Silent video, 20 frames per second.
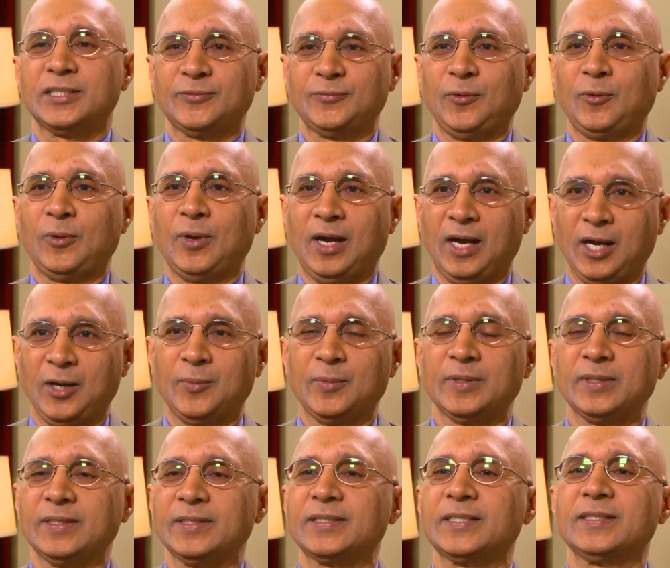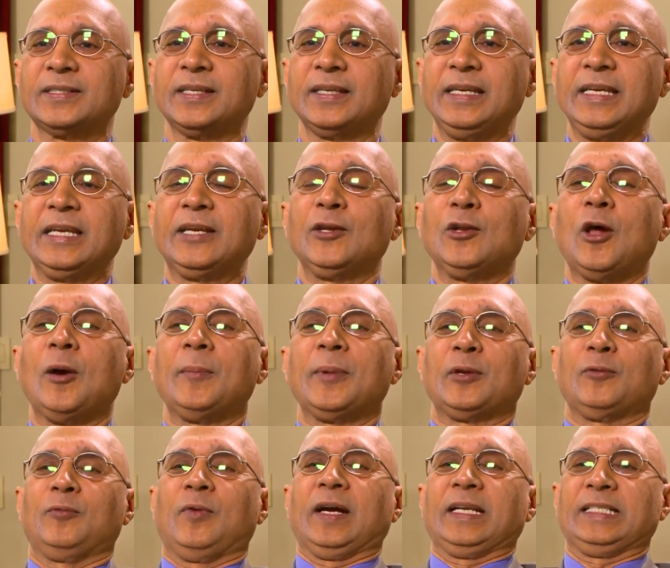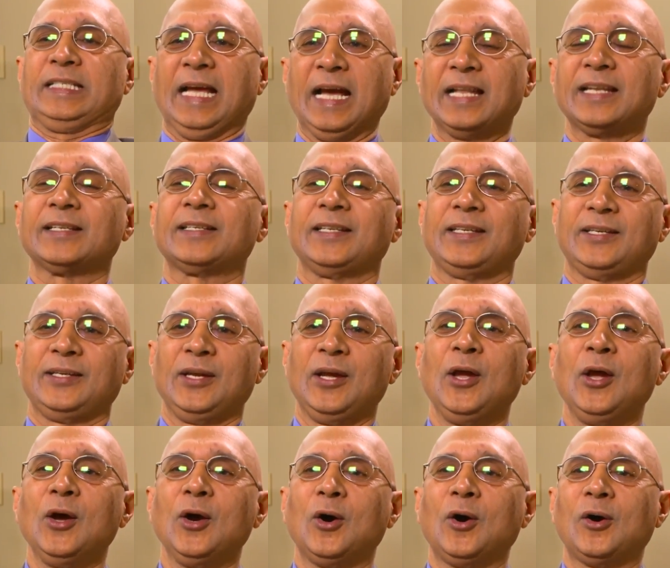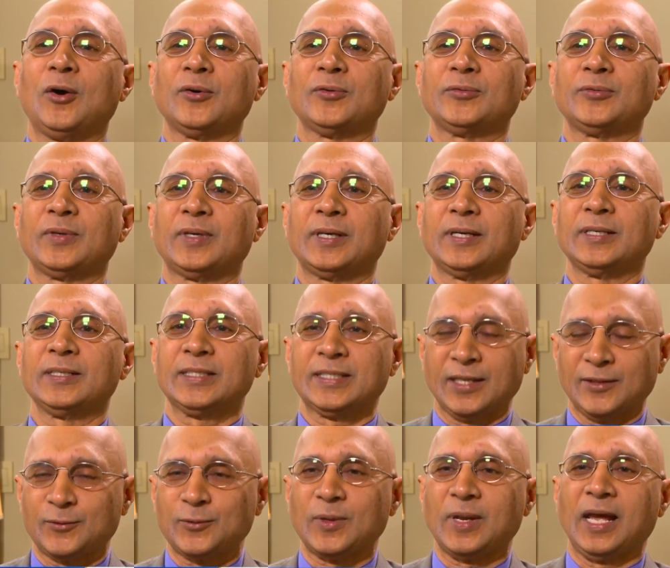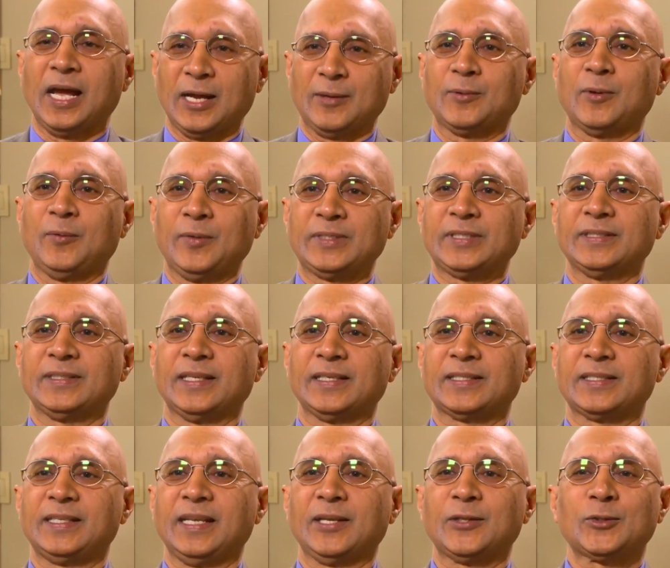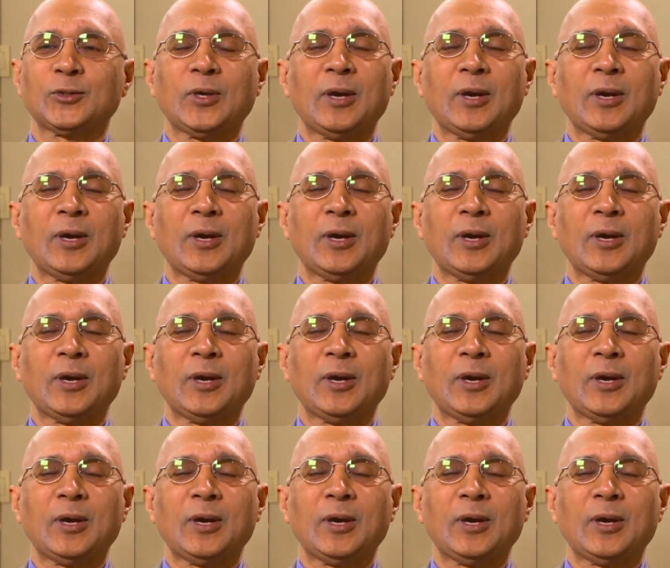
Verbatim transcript: This is for Iowa. This is the economic vitality of uh, central Iowa, which is at stake.